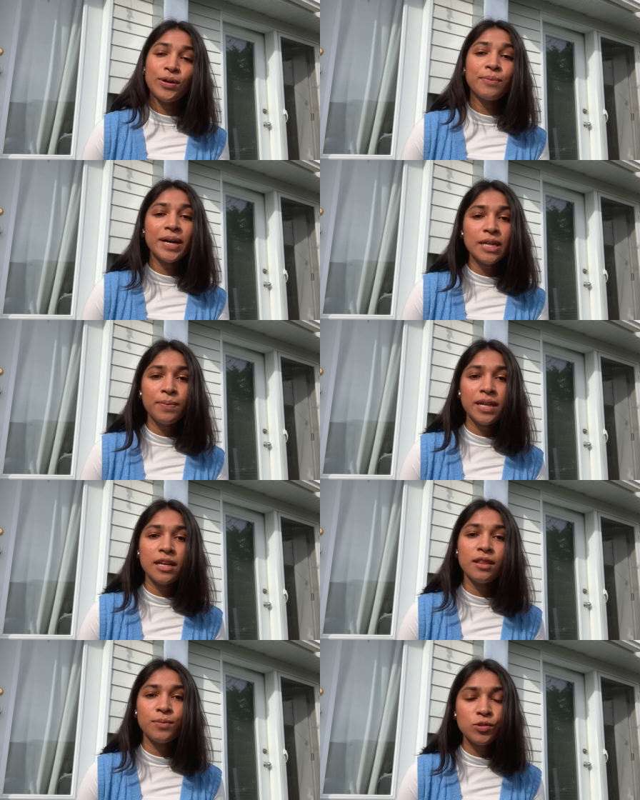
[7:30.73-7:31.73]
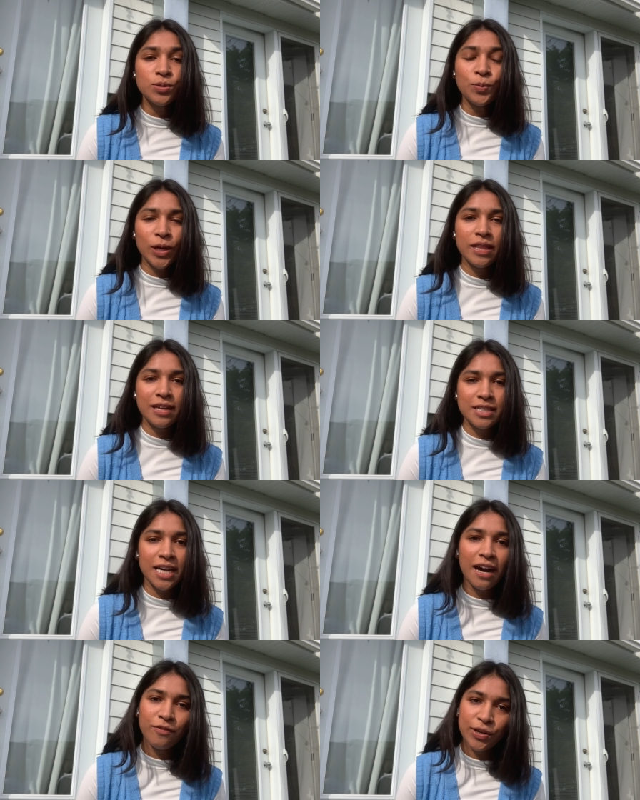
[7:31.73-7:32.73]
in my opinion, the most important thing to
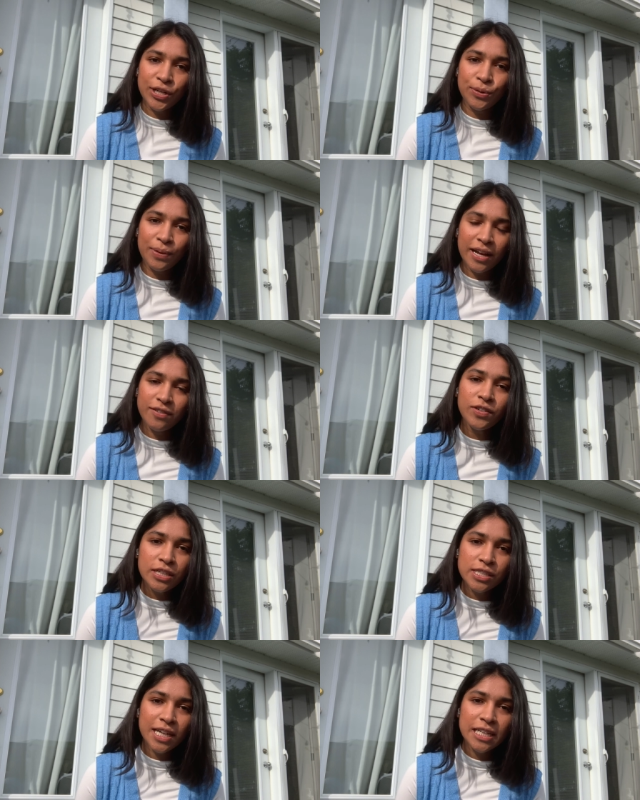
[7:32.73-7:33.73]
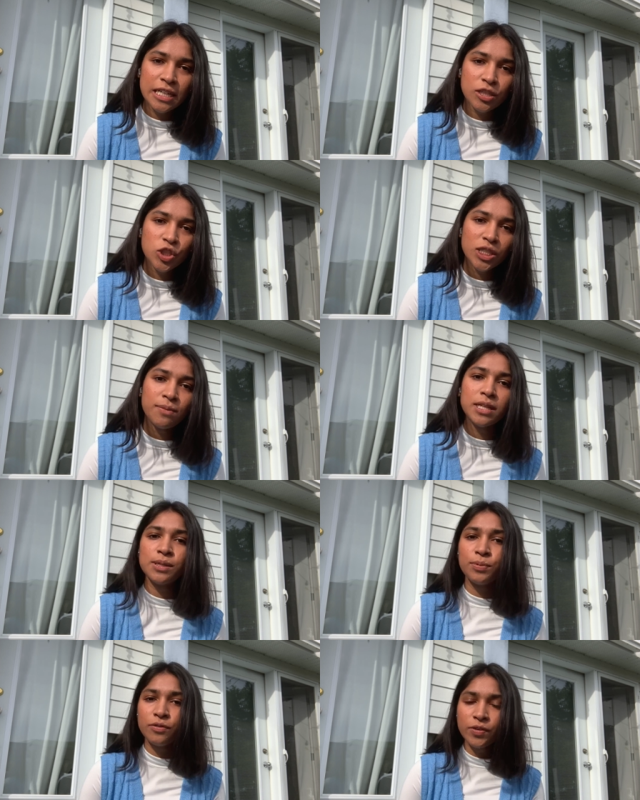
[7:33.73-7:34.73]
have when you're applying for a design internship is
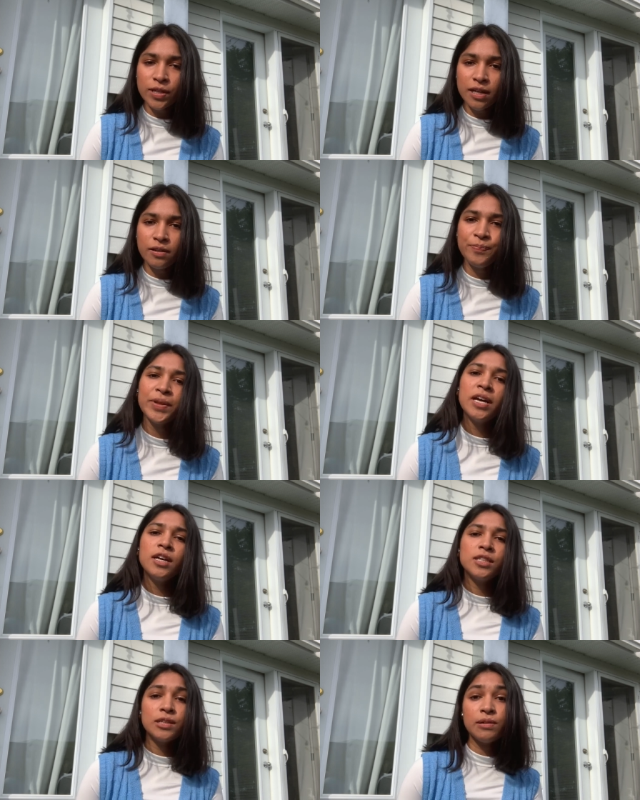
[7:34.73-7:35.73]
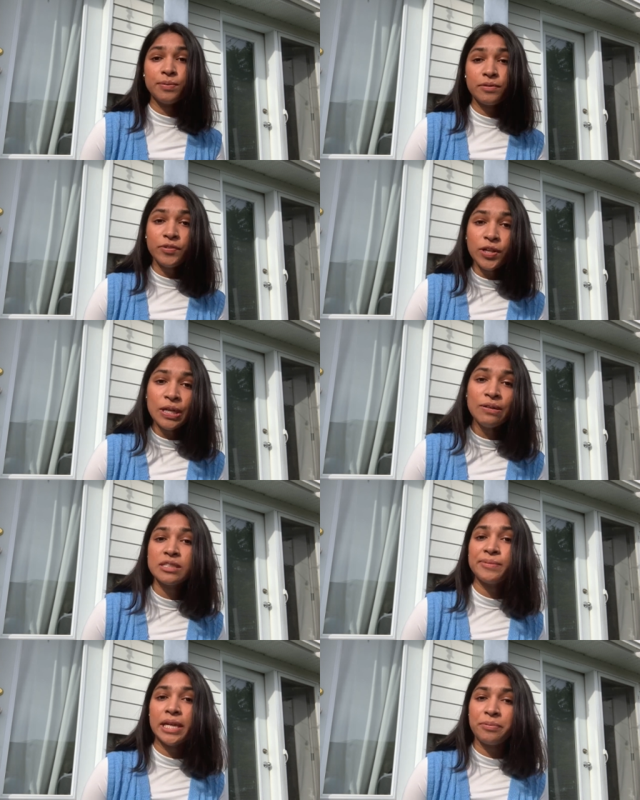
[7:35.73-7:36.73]
a portfolio. So a portfolio
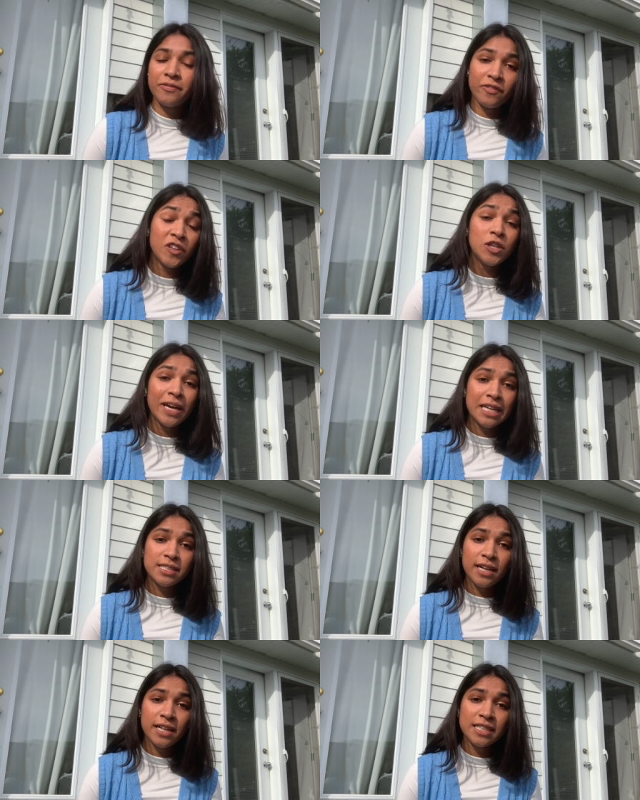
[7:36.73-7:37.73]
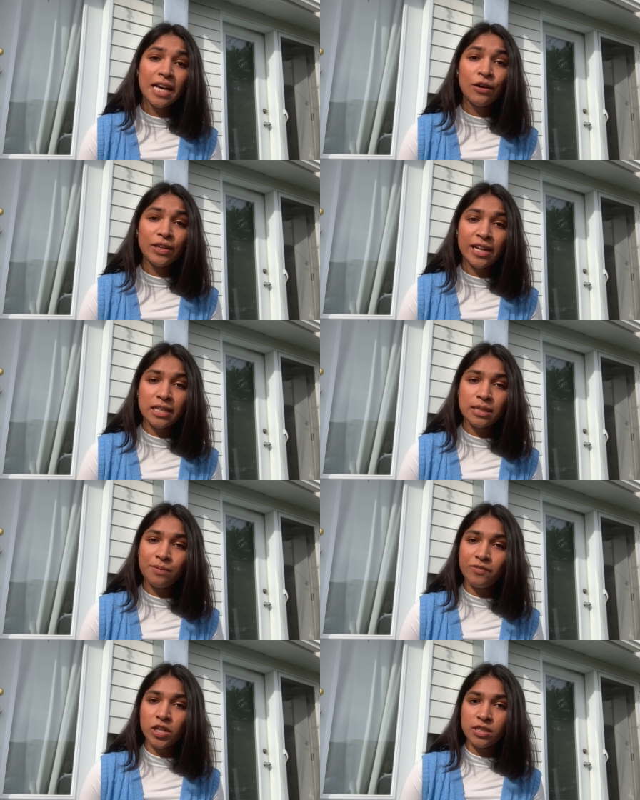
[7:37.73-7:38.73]
is made up of a few case studies outlining some
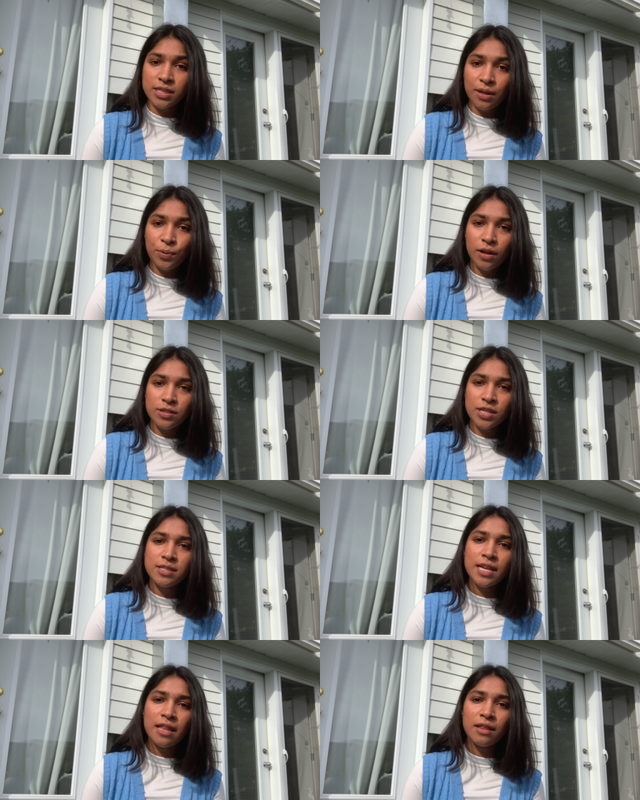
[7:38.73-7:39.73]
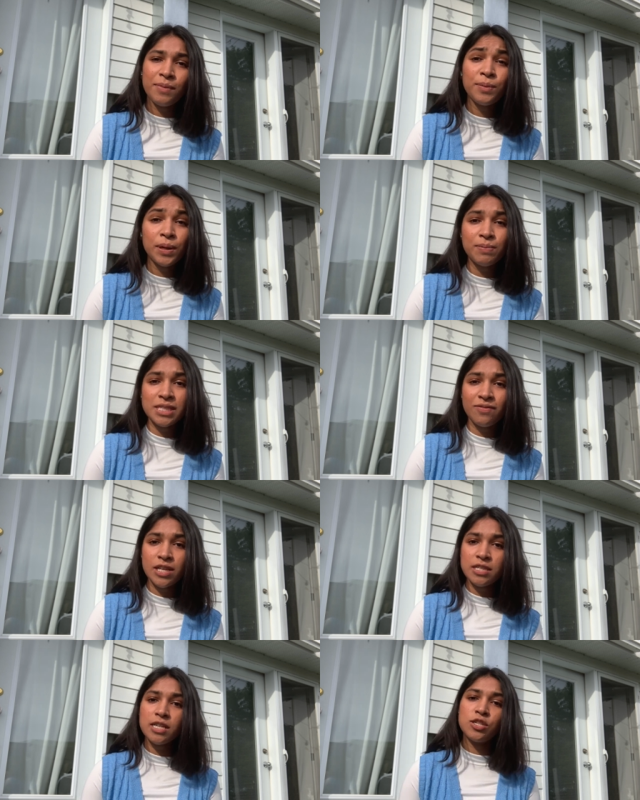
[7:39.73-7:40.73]
of your design projects, and the main purpose of
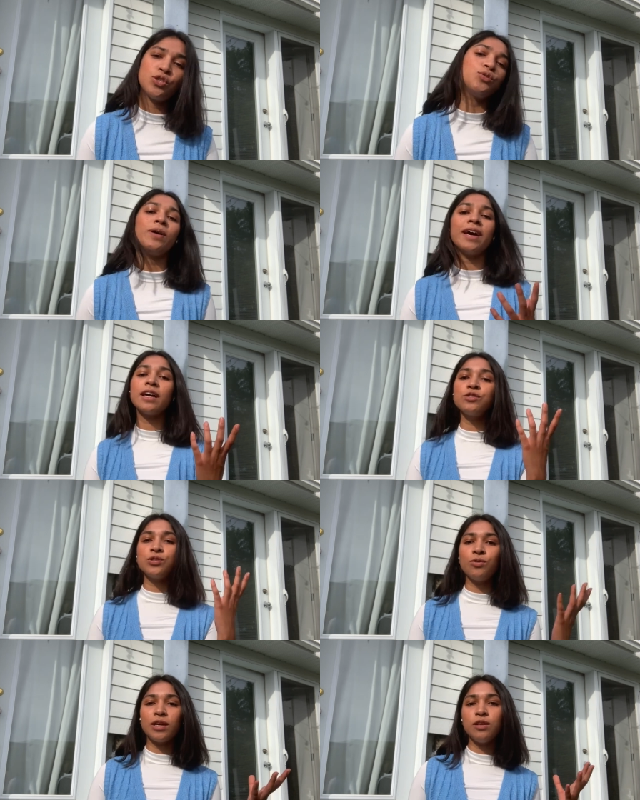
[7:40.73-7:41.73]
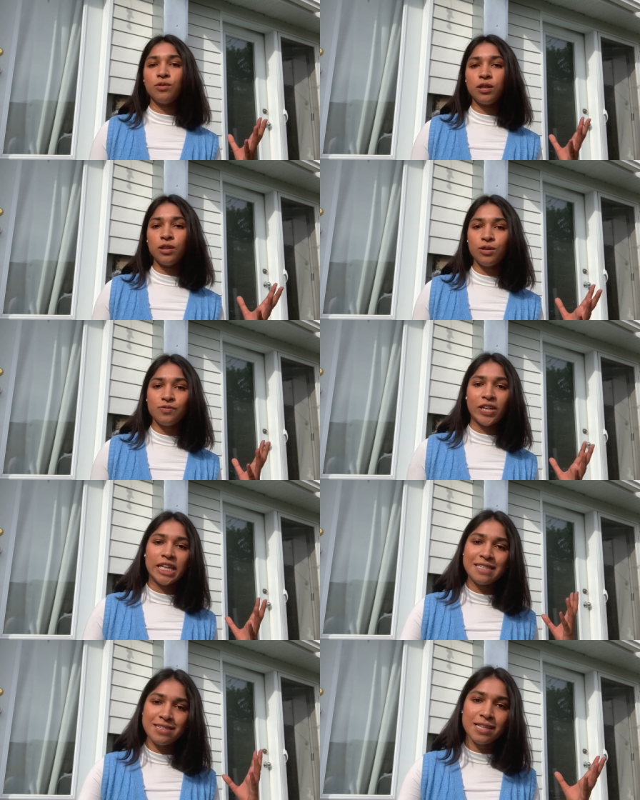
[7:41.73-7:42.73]
this is to A, show that you can use
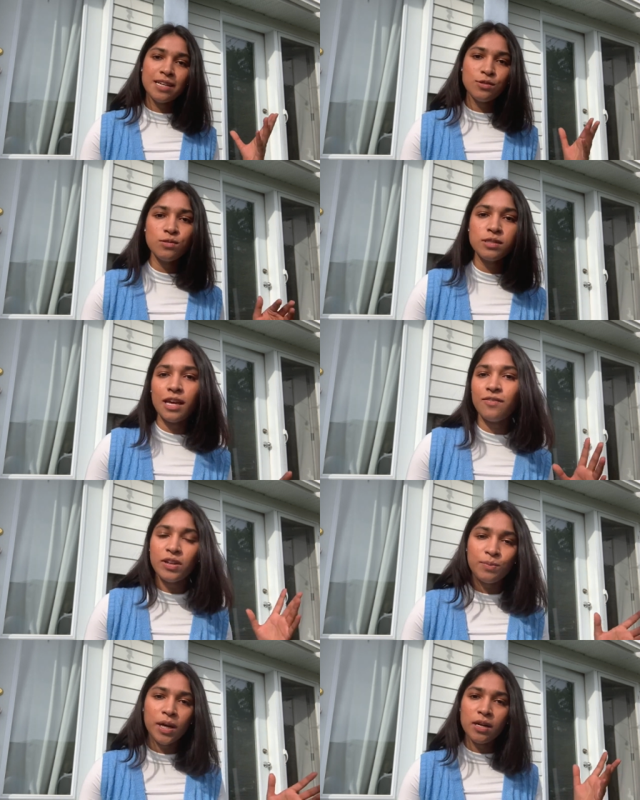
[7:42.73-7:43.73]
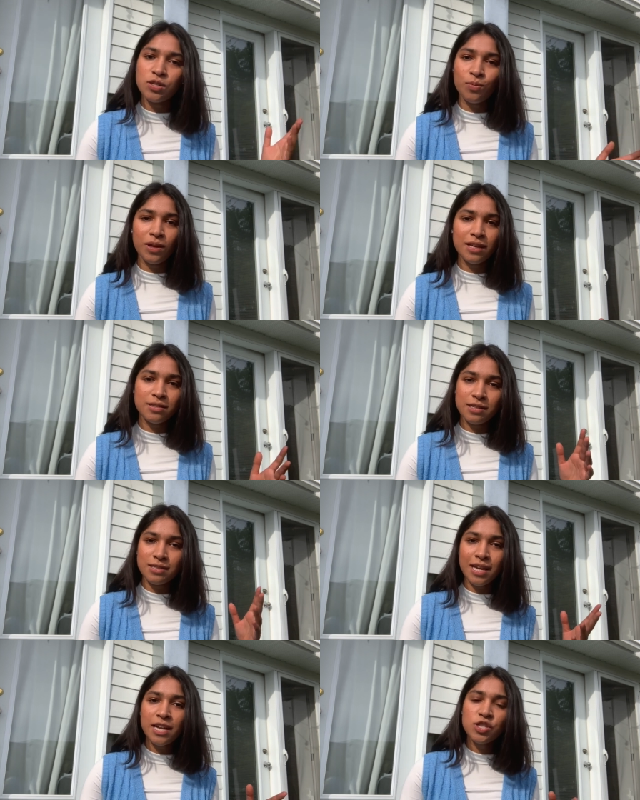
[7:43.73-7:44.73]
various design tools like Figma, Adobe XD,
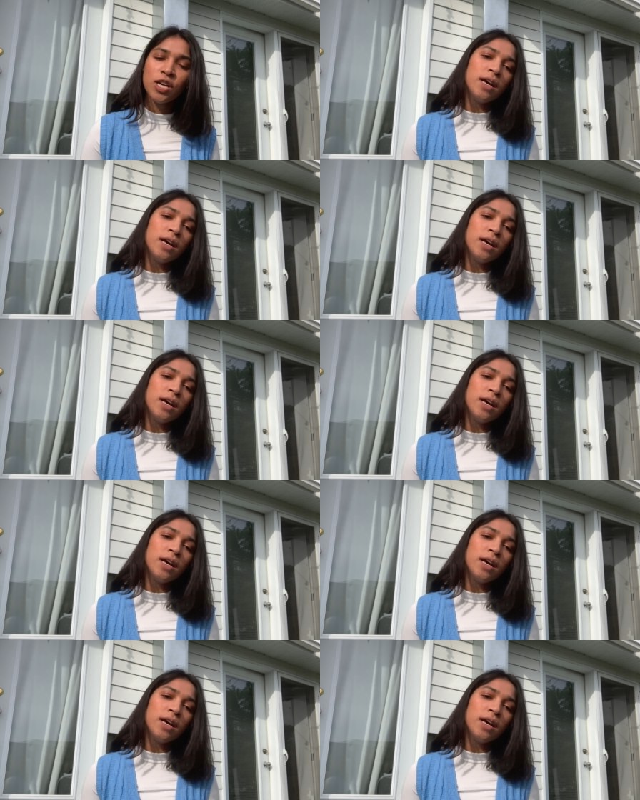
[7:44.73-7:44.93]
Sketch,